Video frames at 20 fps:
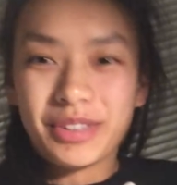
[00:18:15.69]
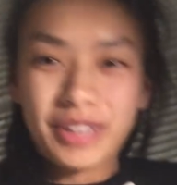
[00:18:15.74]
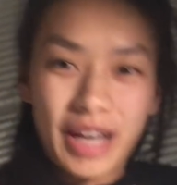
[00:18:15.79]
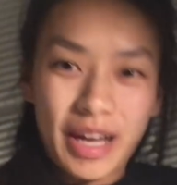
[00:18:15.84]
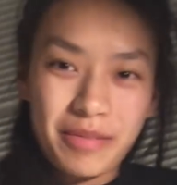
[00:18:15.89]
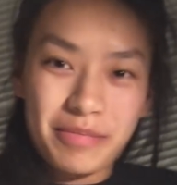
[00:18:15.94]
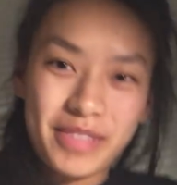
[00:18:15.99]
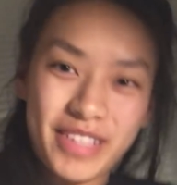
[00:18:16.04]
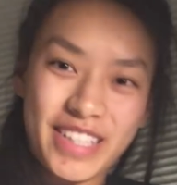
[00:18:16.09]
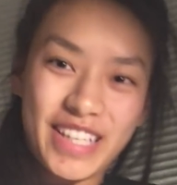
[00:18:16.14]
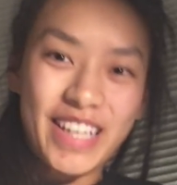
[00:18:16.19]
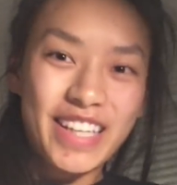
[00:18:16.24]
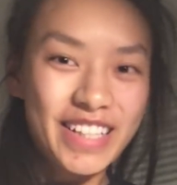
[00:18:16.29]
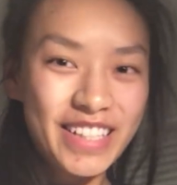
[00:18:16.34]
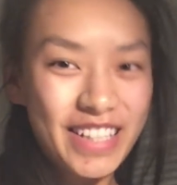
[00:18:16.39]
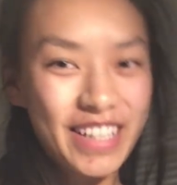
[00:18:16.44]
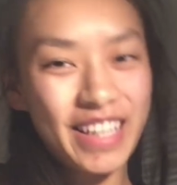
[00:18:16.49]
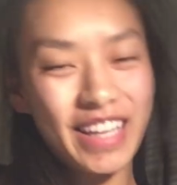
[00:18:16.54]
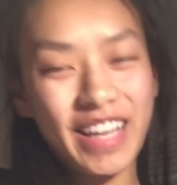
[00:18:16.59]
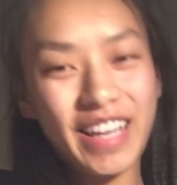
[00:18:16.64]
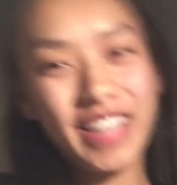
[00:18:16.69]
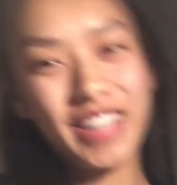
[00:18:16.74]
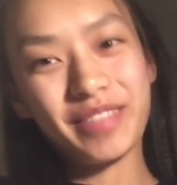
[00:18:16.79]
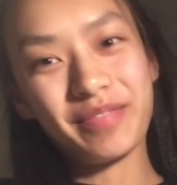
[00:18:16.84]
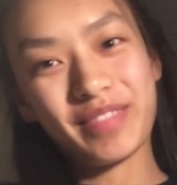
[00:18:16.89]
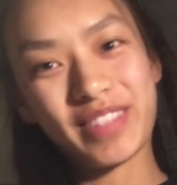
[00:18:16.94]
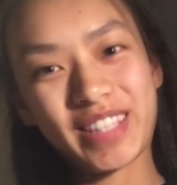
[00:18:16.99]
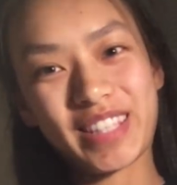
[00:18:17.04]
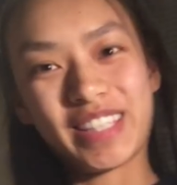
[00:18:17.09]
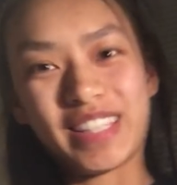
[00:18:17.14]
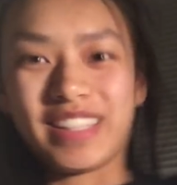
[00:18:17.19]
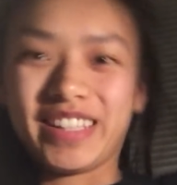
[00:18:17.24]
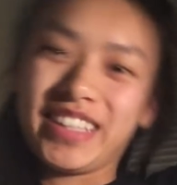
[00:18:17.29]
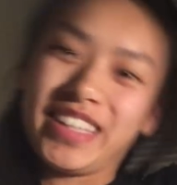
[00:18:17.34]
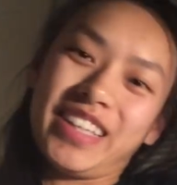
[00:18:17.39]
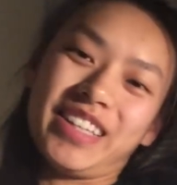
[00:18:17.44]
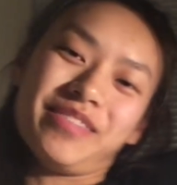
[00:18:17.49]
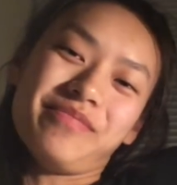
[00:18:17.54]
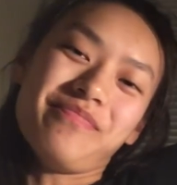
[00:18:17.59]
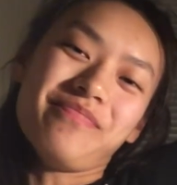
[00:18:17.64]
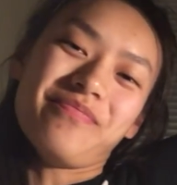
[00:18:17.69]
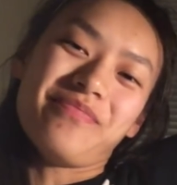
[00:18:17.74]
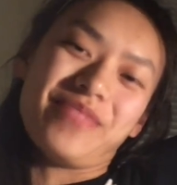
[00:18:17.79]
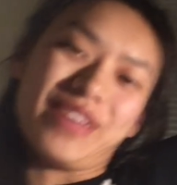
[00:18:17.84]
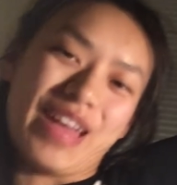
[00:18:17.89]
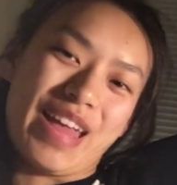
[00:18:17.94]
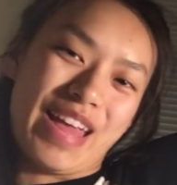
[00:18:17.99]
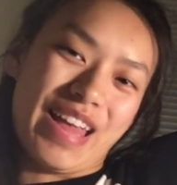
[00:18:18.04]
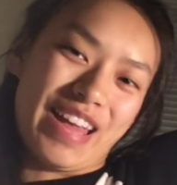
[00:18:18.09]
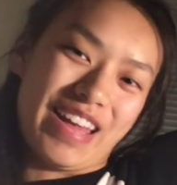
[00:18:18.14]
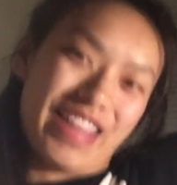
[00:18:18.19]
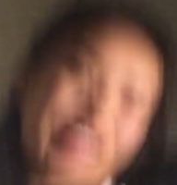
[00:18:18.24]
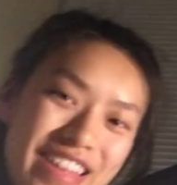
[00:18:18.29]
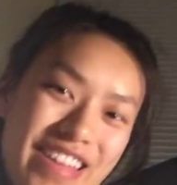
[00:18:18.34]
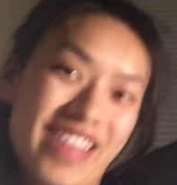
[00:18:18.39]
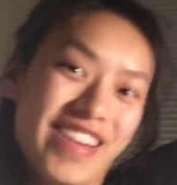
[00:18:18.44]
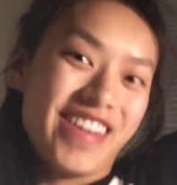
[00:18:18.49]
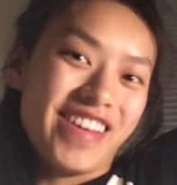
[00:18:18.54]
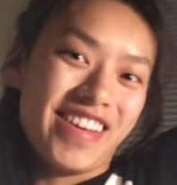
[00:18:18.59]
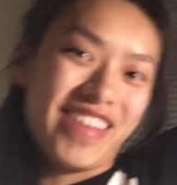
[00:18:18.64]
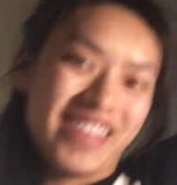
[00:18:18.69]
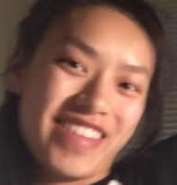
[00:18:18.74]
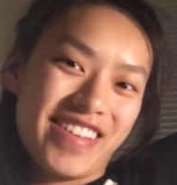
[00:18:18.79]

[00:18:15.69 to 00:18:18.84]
update I am still in bed,